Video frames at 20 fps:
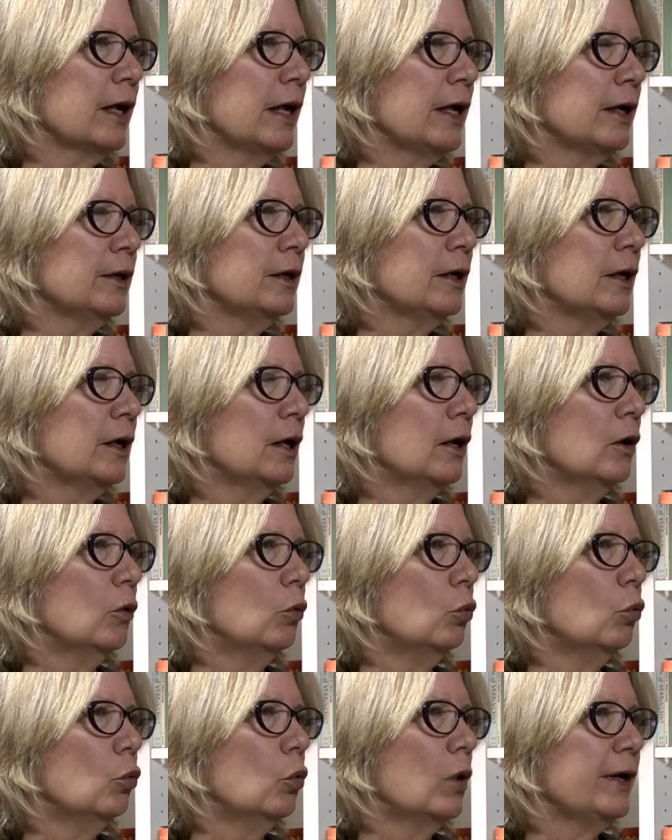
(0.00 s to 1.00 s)
And
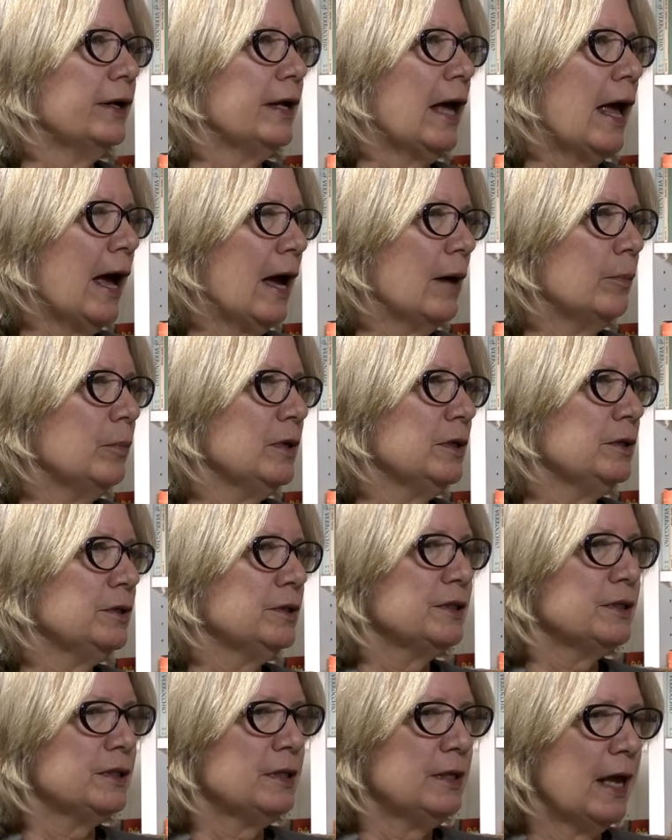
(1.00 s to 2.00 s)
what
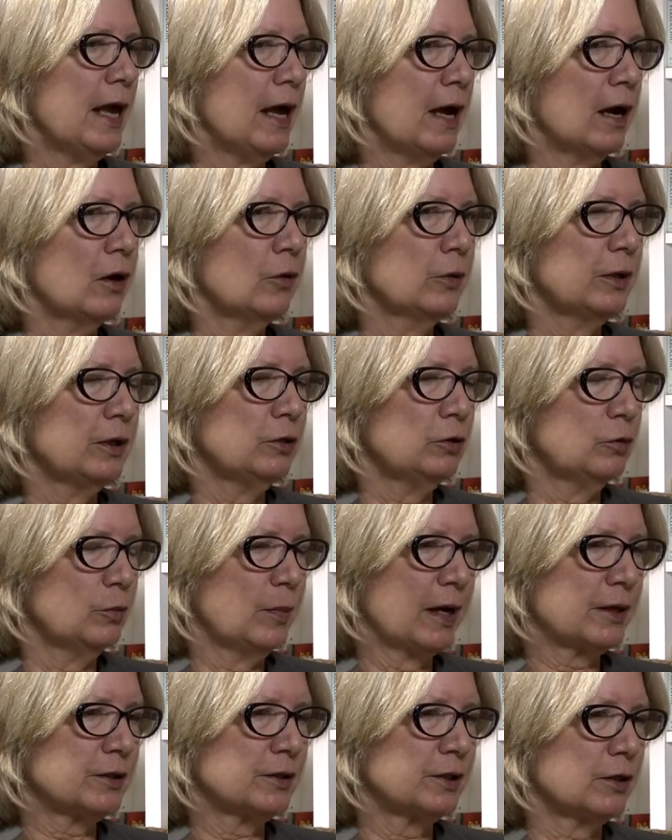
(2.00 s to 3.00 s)
happens now in New
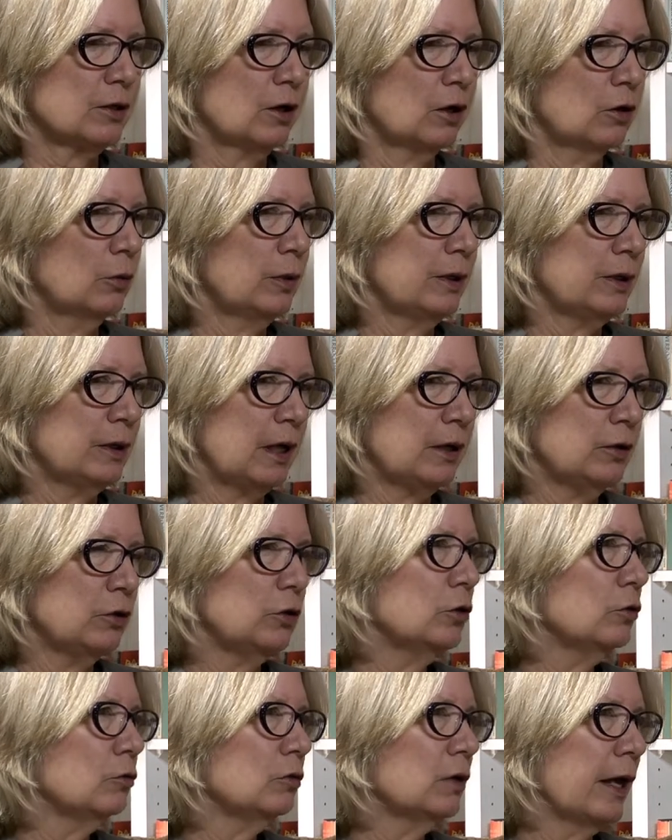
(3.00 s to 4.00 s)
Mexico
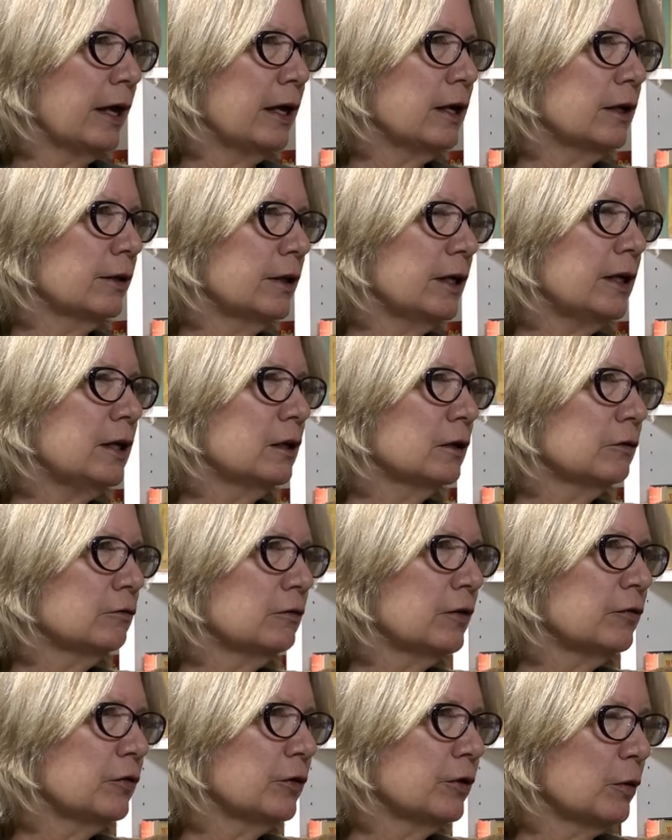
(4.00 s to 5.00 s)
and Ute Lake and the Gila
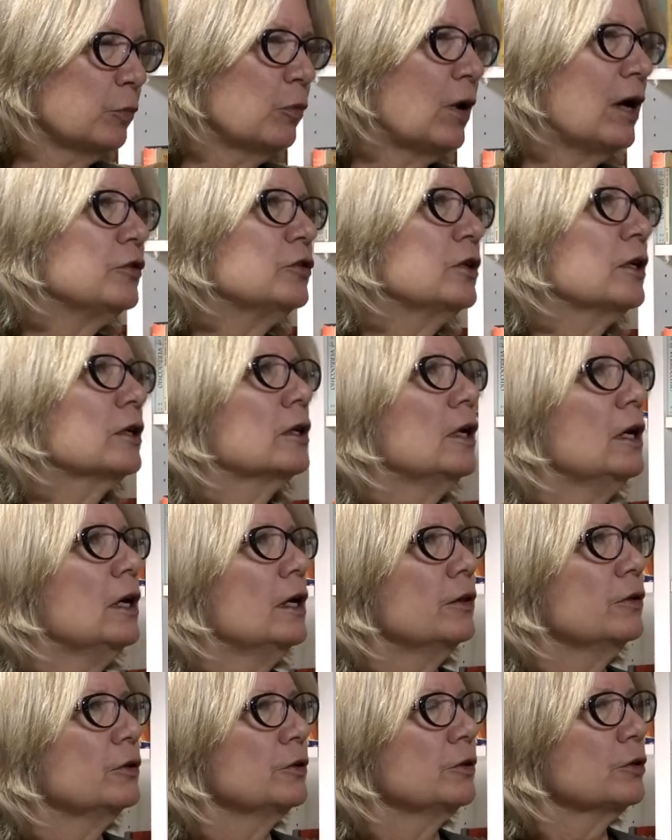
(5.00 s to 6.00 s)
River, the project,
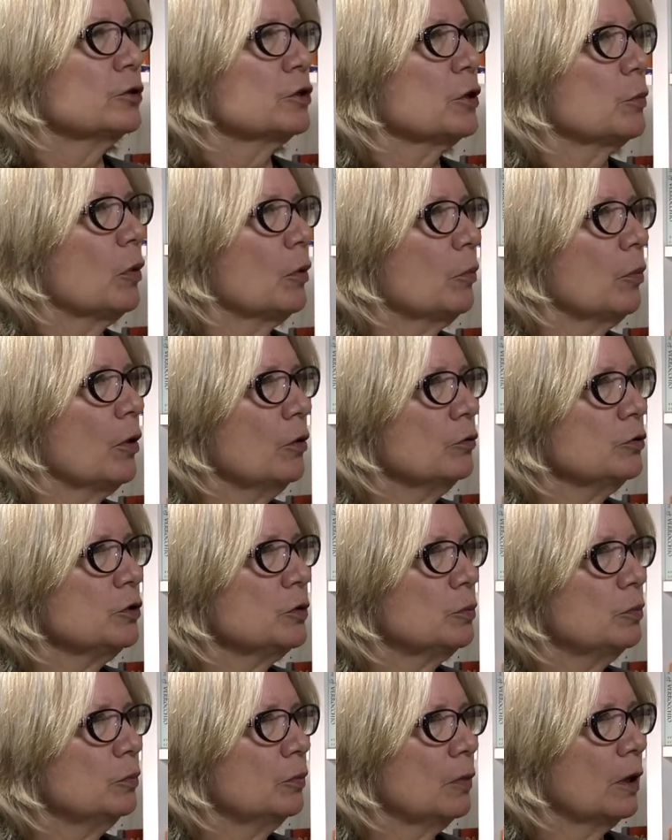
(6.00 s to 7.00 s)
there's a
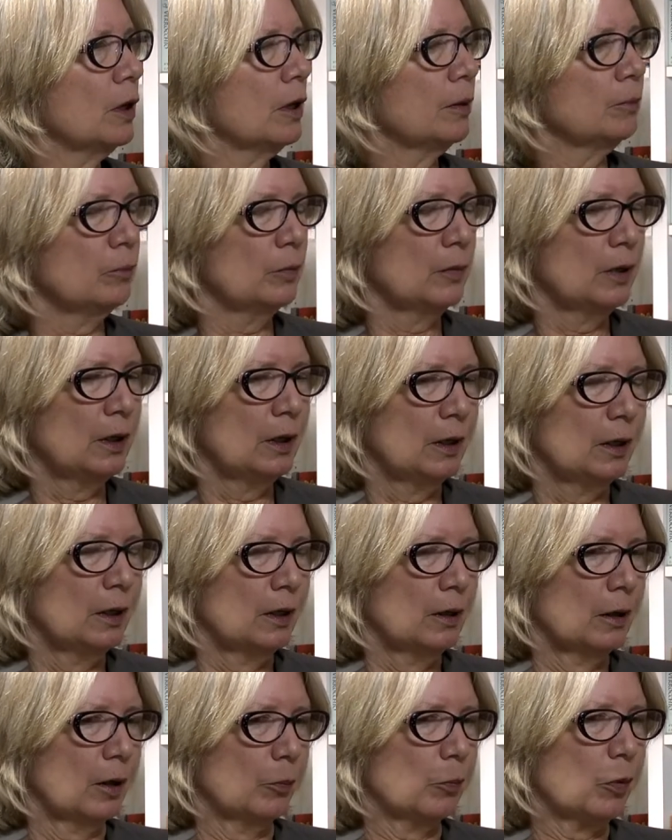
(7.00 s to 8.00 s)
proposed
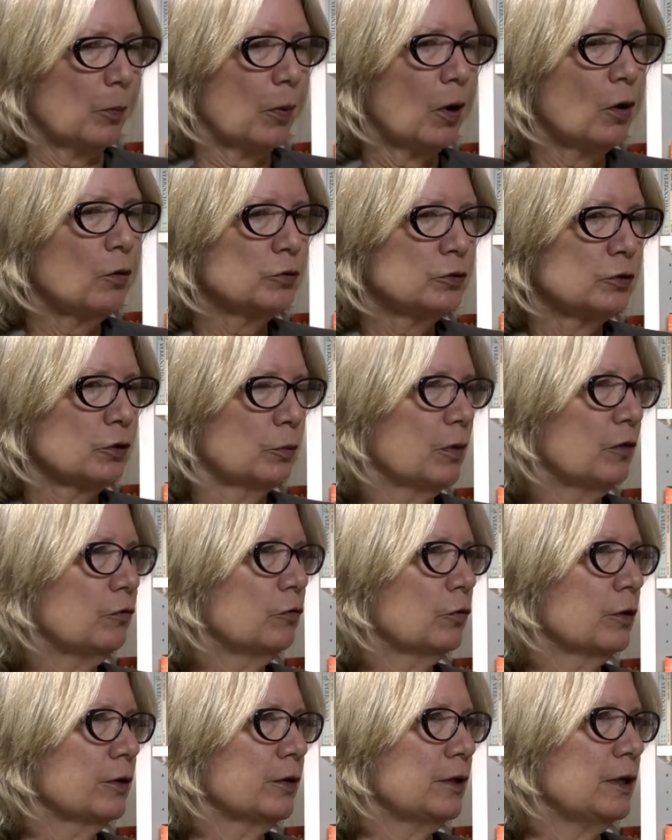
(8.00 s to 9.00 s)
a proposal
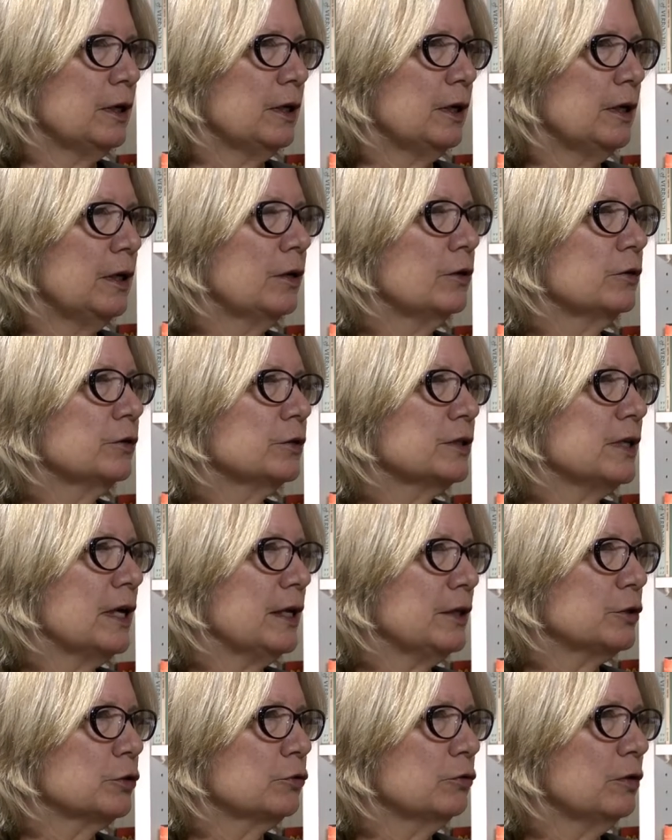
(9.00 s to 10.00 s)
before the
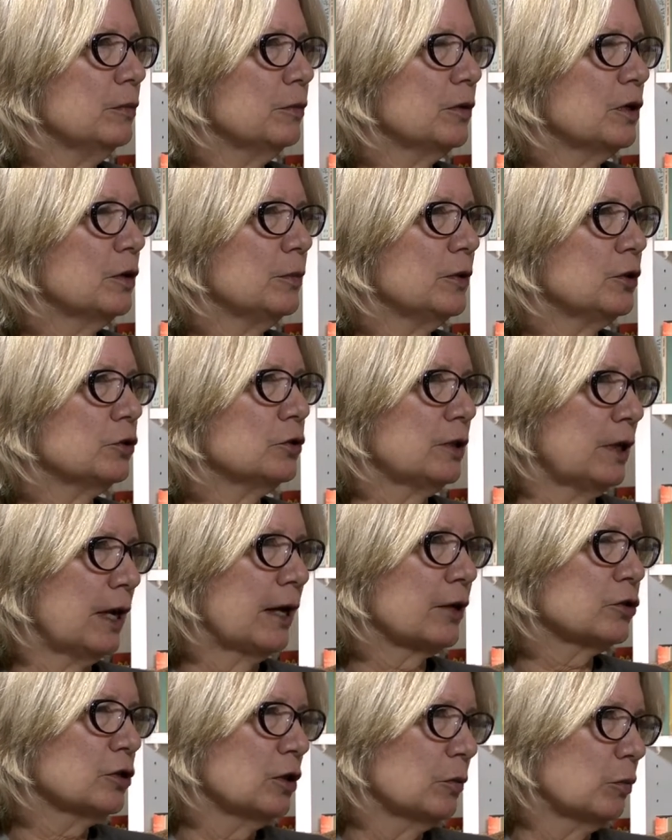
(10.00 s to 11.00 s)
Interstate Stream Commission,
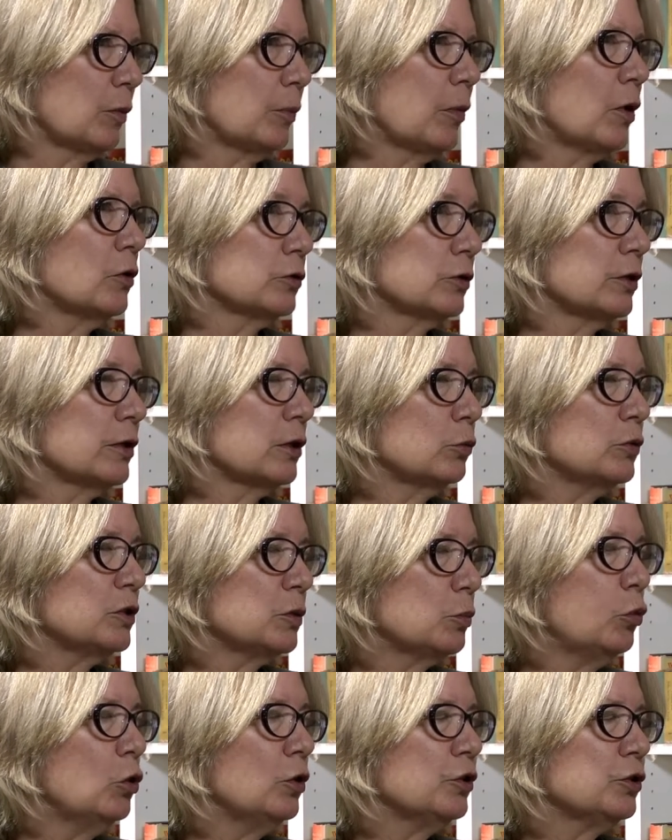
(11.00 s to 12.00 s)
actually a proposal that was
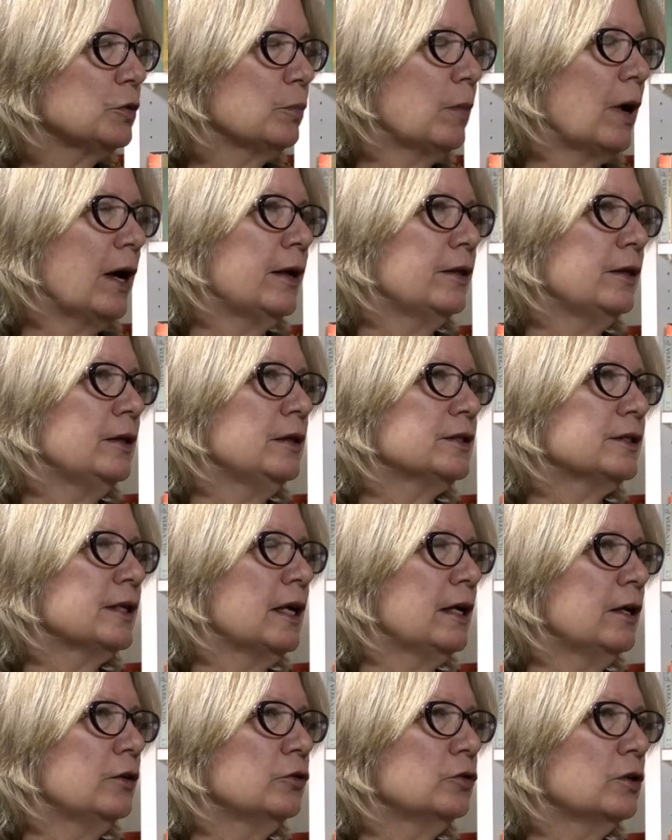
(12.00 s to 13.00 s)
pushed by the
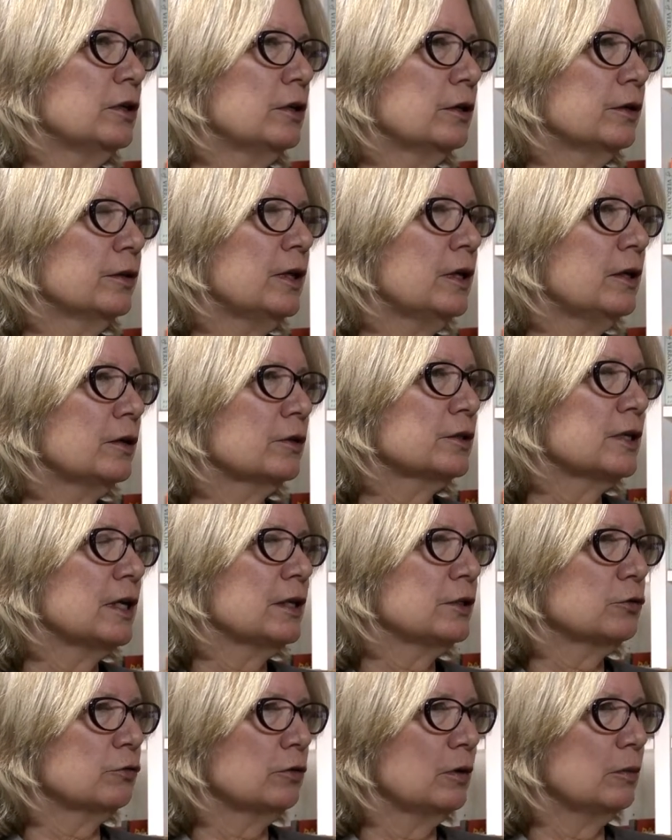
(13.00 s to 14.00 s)
state engineer and the
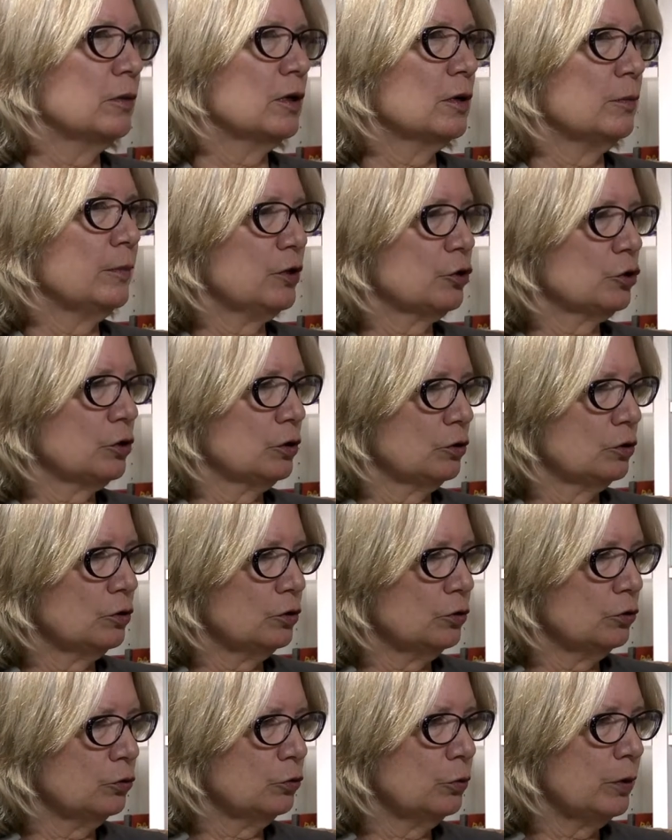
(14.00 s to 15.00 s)
Interstate Stream Commission
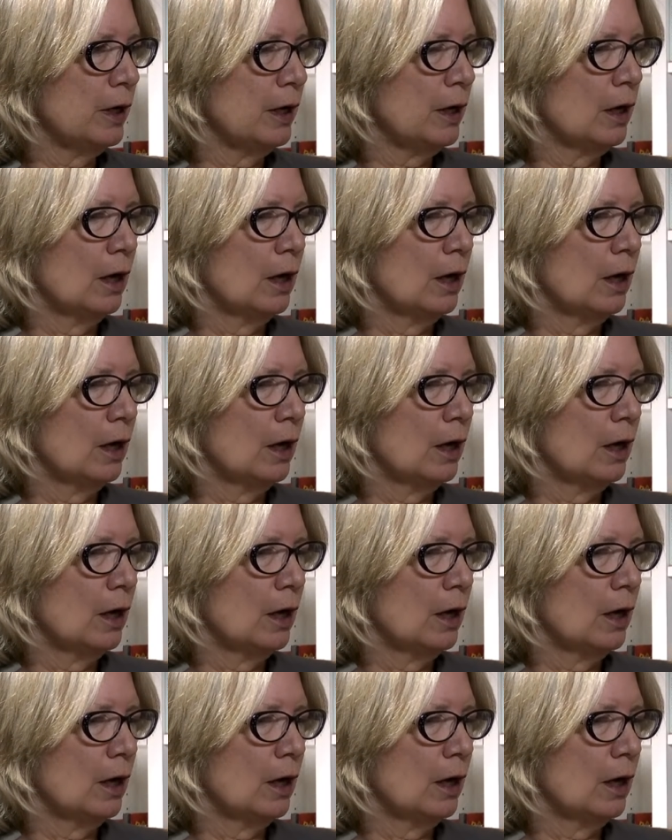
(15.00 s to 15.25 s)
to